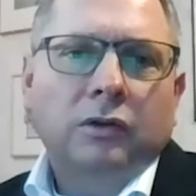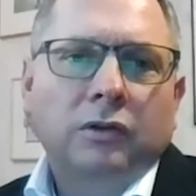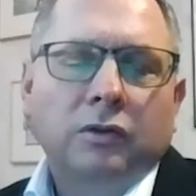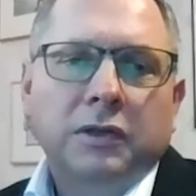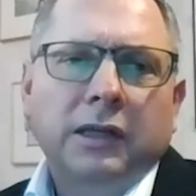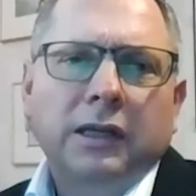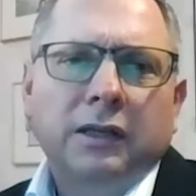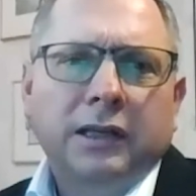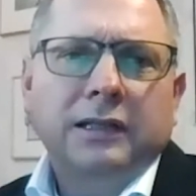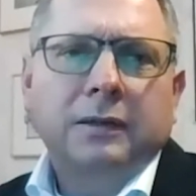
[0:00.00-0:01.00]
you see here
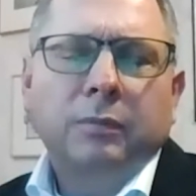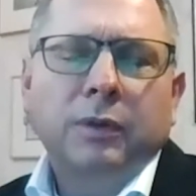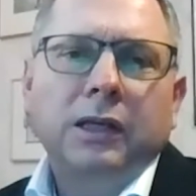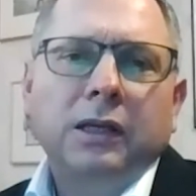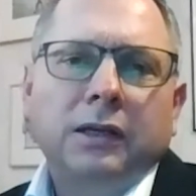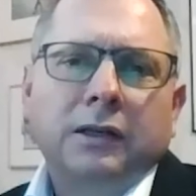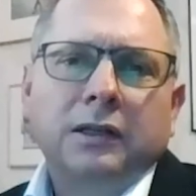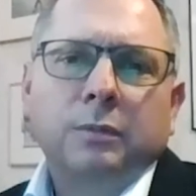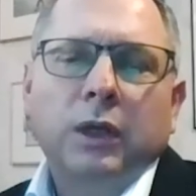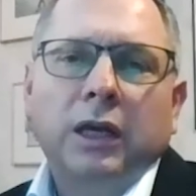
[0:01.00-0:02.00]
the S&P and
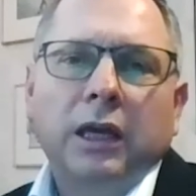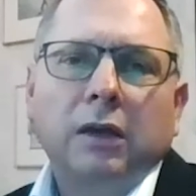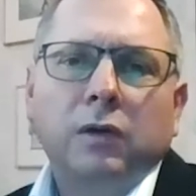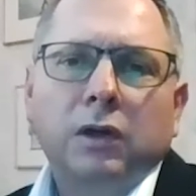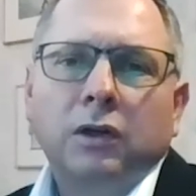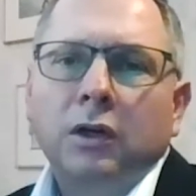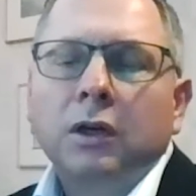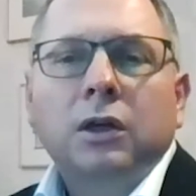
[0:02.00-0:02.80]
its behavior